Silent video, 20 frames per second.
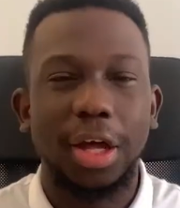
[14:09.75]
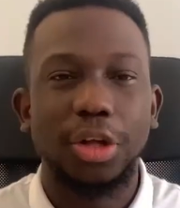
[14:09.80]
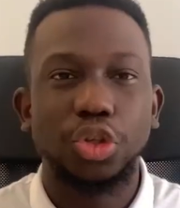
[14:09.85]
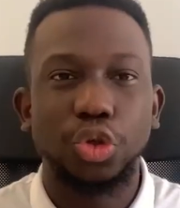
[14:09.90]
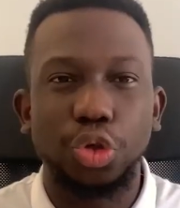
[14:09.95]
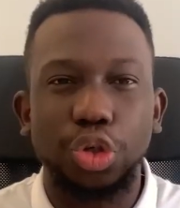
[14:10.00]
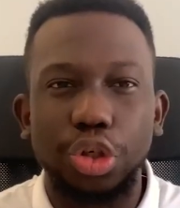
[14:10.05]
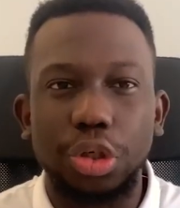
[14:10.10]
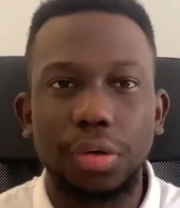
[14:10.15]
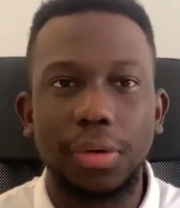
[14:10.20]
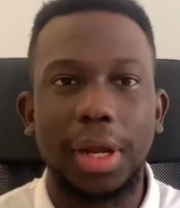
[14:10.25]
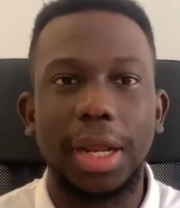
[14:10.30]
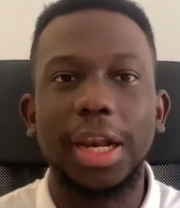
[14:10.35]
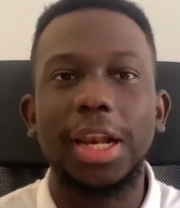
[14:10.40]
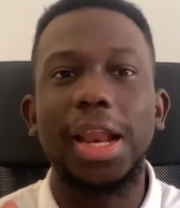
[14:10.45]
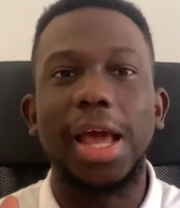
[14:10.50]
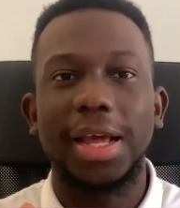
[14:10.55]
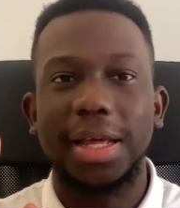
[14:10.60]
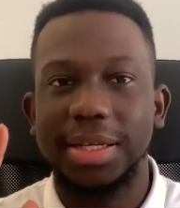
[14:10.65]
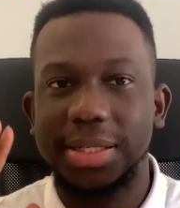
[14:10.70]
to trade
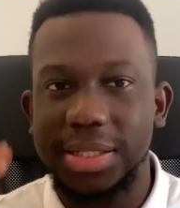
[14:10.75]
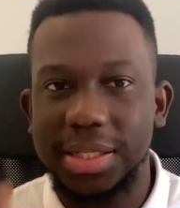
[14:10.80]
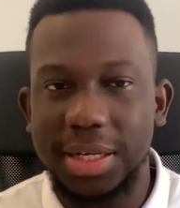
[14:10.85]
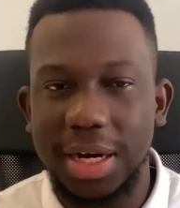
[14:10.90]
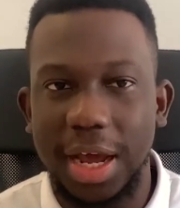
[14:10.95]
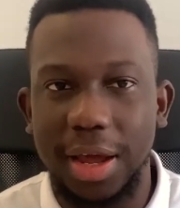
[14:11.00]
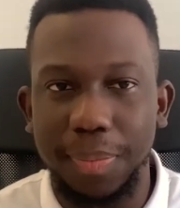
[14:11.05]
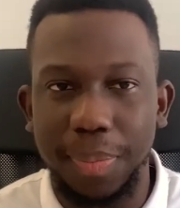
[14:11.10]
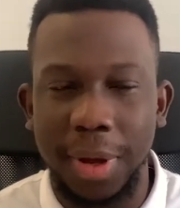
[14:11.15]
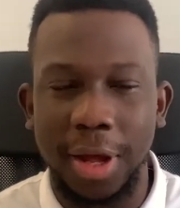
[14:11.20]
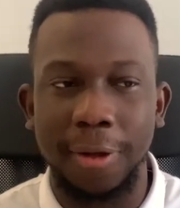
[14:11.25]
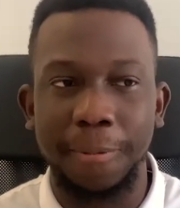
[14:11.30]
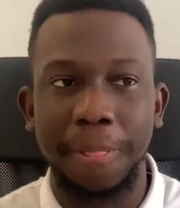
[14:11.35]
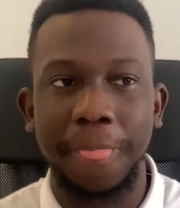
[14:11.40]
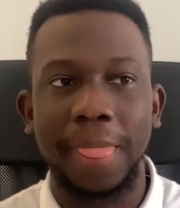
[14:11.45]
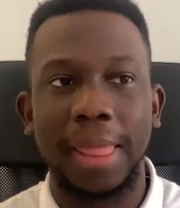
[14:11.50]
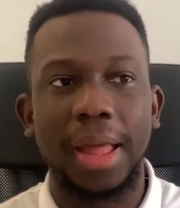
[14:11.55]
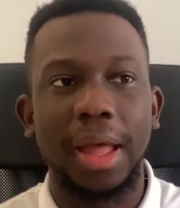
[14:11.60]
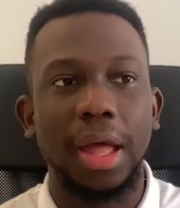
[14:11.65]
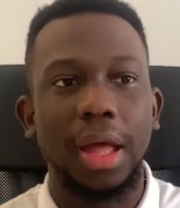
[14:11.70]
like a sniper.
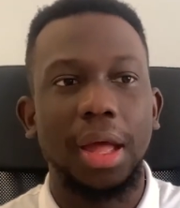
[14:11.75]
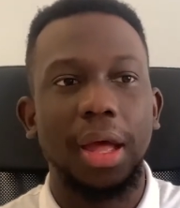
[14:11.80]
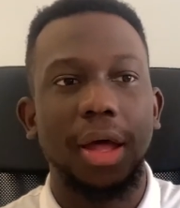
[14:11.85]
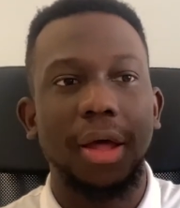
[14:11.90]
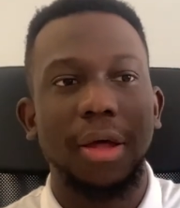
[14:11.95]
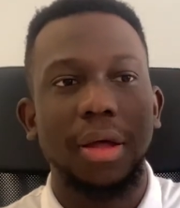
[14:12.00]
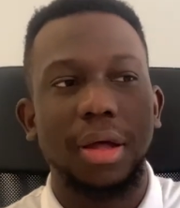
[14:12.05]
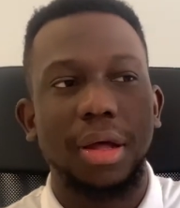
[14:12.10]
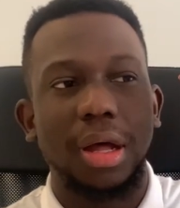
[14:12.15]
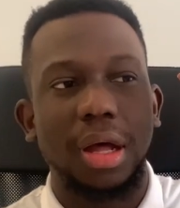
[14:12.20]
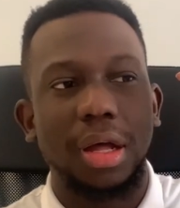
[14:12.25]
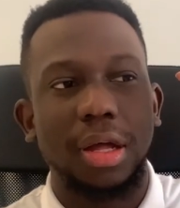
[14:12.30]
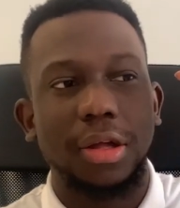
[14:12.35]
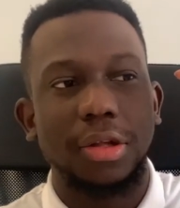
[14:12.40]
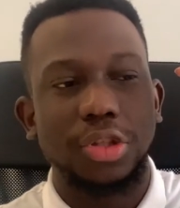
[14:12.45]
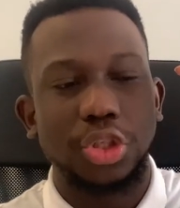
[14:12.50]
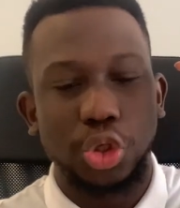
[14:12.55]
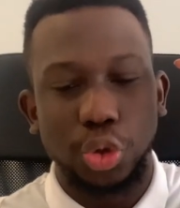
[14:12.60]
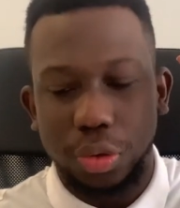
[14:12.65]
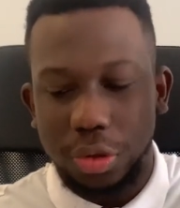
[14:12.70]

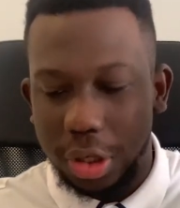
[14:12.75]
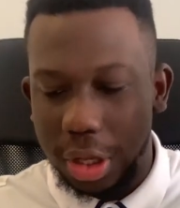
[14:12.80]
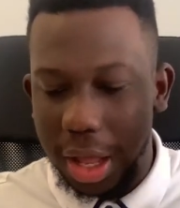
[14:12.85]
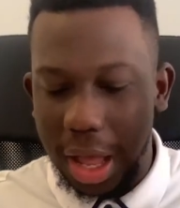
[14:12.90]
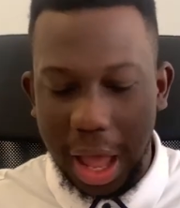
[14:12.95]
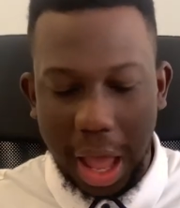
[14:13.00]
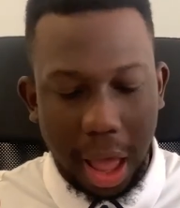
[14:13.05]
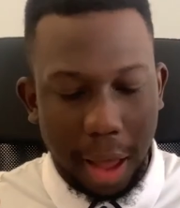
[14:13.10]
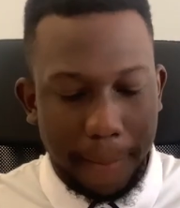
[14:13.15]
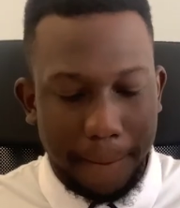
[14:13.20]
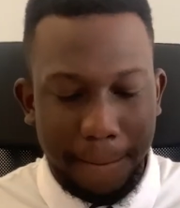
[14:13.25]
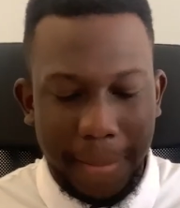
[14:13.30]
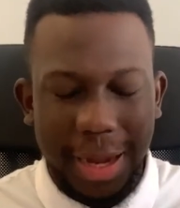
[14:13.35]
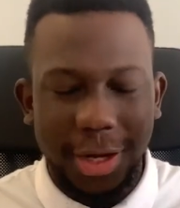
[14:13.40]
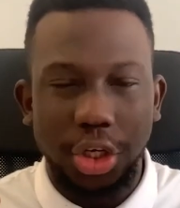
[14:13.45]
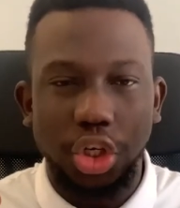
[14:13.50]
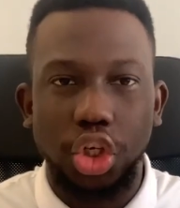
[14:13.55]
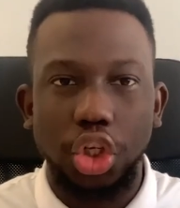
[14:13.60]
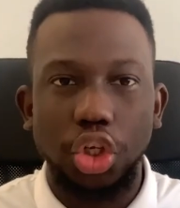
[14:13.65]
I